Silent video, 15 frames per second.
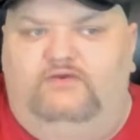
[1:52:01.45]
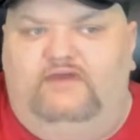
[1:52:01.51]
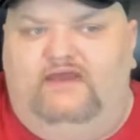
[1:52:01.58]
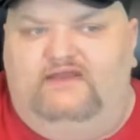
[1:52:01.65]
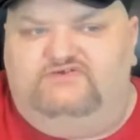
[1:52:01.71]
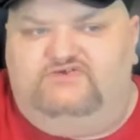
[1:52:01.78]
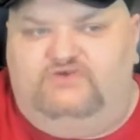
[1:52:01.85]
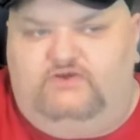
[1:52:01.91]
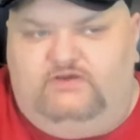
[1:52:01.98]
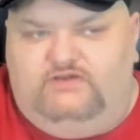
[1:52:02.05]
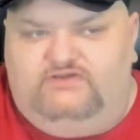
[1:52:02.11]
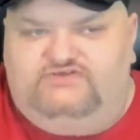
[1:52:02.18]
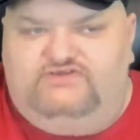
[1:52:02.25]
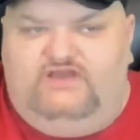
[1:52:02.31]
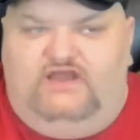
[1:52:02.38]
got
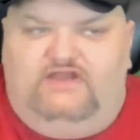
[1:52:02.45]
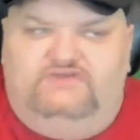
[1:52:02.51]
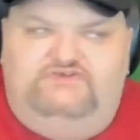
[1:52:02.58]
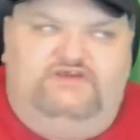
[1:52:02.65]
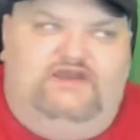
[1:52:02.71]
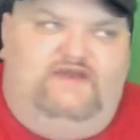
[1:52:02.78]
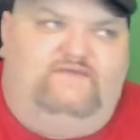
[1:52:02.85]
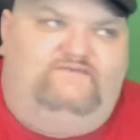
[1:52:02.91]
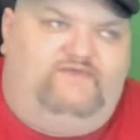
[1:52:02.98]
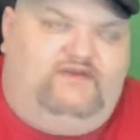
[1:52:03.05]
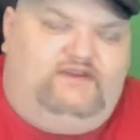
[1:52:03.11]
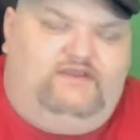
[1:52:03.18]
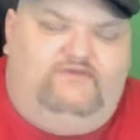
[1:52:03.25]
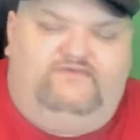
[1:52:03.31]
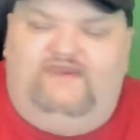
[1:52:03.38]
screenshots. You got
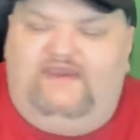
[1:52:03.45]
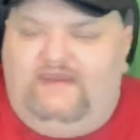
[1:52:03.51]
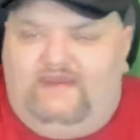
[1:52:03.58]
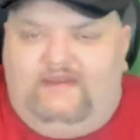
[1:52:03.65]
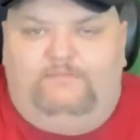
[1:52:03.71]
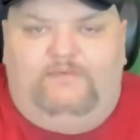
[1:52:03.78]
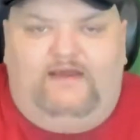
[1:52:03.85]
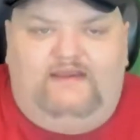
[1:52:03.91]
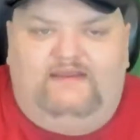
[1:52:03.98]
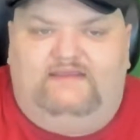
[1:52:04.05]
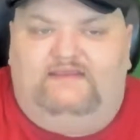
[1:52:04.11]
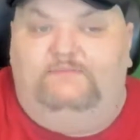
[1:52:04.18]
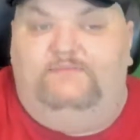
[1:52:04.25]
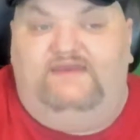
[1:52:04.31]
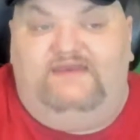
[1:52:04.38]
videos. Anybody
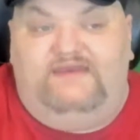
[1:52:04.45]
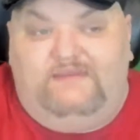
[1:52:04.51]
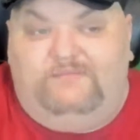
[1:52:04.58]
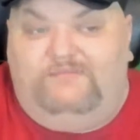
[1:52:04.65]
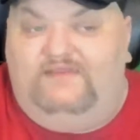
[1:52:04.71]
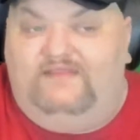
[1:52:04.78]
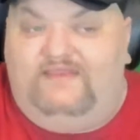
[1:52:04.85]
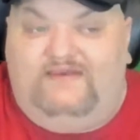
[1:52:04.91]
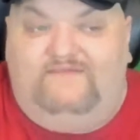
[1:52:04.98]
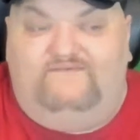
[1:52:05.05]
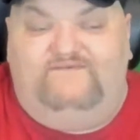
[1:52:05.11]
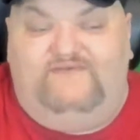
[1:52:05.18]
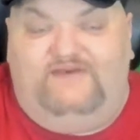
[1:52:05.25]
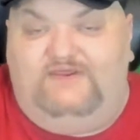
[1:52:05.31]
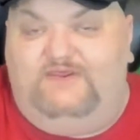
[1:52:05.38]
can manipulate a
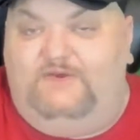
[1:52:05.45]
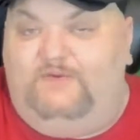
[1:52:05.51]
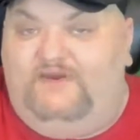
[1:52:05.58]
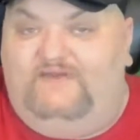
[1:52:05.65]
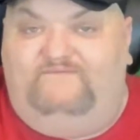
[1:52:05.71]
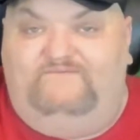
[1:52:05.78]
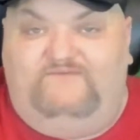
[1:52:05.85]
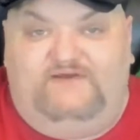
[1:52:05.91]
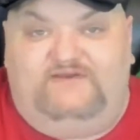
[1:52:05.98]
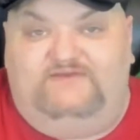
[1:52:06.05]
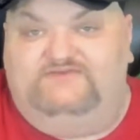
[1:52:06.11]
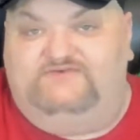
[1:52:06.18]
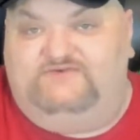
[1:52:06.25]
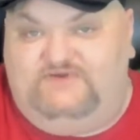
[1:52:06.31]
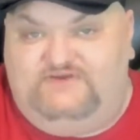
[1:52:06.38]
video in a
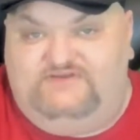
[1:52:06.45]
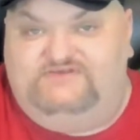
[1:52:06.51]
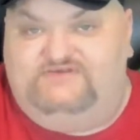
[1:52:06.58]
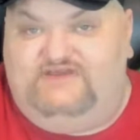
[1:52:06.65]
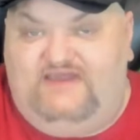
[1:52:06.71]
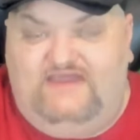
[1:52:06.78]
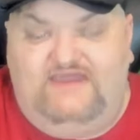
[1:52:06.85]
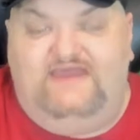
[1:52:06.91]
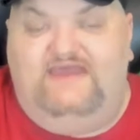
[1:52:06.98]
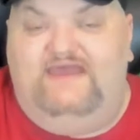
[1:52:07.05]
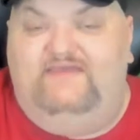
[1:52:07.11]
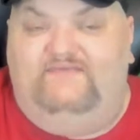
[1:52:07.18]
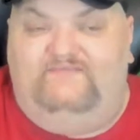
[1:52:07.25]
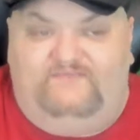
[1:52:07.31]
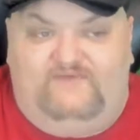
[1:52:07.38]
fucking screenshot.
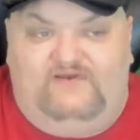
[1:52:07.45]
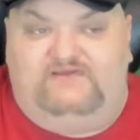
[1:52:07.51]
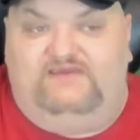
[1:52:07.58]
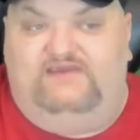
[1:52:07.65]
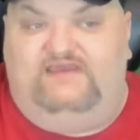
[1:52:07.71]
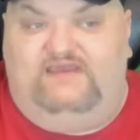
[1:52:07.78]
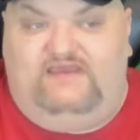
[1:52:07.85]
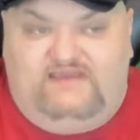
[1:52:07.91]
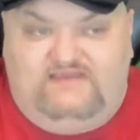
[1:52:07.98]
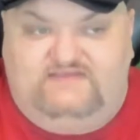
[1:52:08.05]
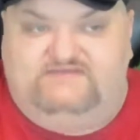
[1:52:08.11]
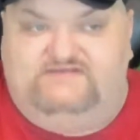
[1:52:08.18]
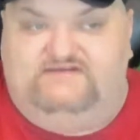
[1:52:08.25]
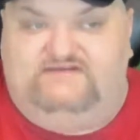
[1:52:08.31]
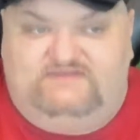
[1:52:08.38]
It's fucking
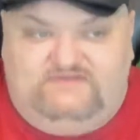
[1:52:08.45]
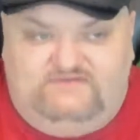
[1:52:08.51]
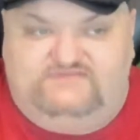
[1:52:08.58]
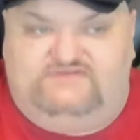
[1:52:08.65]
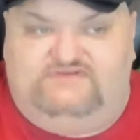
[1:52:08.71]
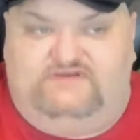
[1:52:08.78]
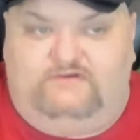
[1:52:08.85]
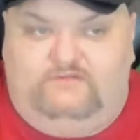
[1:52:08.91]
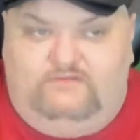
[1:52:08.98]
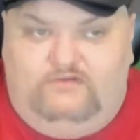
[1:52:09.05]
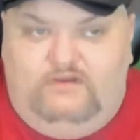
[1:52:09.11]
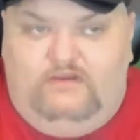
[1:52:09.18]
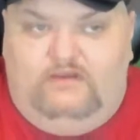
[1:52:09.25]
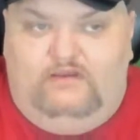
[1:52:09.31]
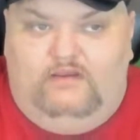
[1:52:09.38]
easy to do so.
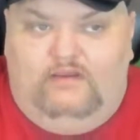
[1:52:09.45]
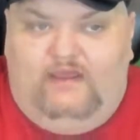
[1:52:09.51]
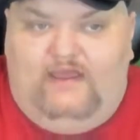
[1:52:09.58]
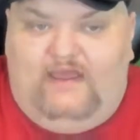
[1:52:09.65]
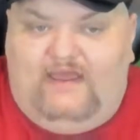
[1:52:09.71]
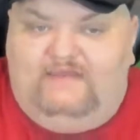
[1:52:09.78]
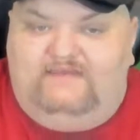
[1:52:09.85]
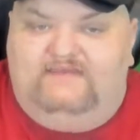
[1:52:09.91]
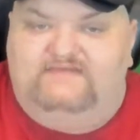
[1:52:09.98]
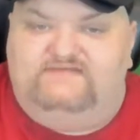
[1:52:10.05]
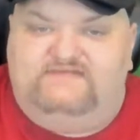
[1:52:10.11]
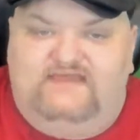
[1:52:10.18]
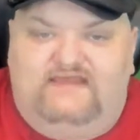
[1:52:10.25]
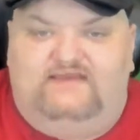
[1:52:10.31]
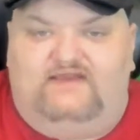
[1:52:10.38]
I can
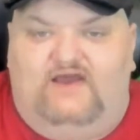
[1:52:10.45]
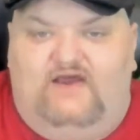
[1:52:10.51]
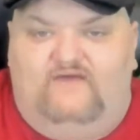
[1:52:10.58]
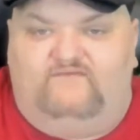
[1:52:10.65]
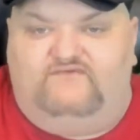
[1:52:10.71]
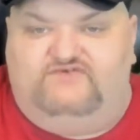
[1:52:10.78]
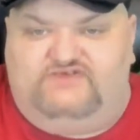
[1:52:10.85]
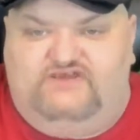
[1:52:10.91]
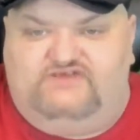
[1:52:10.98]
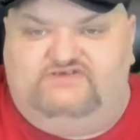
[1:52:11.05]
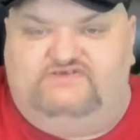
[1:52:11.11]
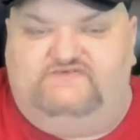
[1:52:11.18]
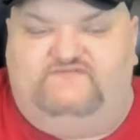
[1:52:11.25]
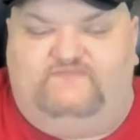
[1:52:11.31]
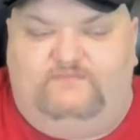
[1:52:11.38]
take
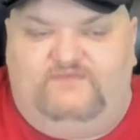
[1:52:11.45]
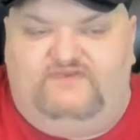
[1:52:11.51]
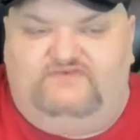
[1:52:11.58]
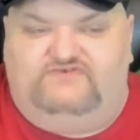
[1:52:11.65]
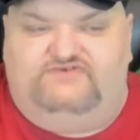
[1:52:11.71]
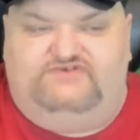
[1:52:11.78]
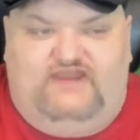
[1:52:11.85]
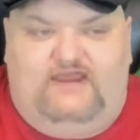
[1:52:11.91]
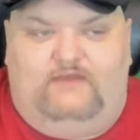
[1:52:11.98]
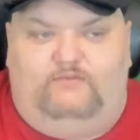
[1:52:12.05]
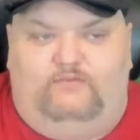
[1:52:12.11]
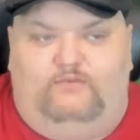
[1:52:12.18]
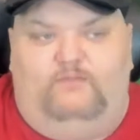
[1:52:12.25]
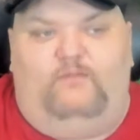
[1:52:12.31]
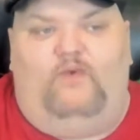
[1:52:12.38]
conversations from this chat
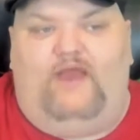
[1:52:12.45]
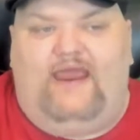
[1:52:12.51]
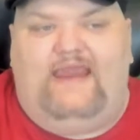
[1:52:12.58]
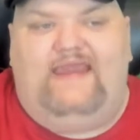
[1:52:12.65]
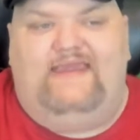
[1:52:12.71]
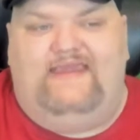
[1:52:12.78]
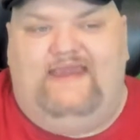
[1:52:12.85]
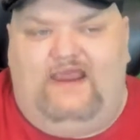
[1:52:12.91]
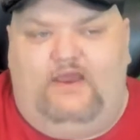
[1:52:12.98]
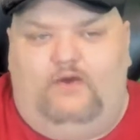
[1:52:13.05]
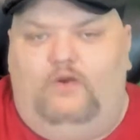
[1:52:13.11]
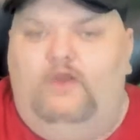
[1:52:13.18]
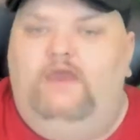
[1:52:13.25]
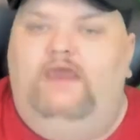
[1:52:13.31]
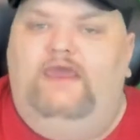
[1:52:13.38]
room right
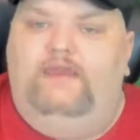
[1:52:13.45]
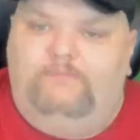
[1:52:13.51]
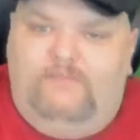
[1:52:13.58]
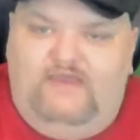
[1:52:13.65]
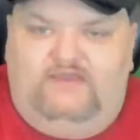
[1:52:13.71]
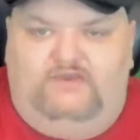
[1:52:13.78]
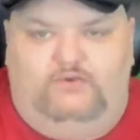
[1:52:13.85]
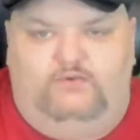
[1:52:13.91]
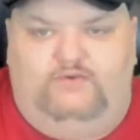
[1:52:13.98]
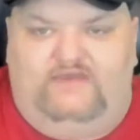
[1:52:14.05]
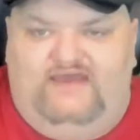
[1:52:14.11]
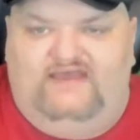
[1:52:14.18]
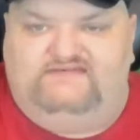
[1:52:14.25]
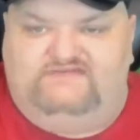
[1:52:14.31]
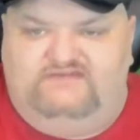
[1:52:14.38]
now and make you
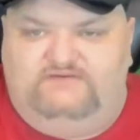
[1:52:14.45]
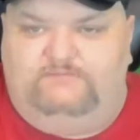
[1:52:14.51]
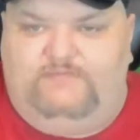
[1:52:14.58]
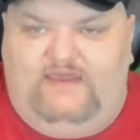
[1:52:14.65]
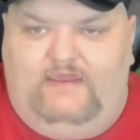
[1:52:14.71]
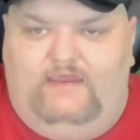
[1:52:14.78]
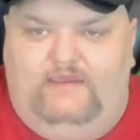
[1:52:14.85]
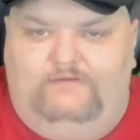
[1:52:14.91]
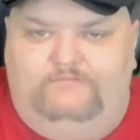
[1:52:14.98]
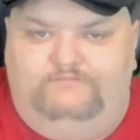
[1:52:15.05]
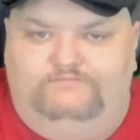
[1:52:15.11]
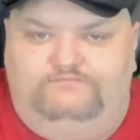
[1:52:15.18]
guys look bad.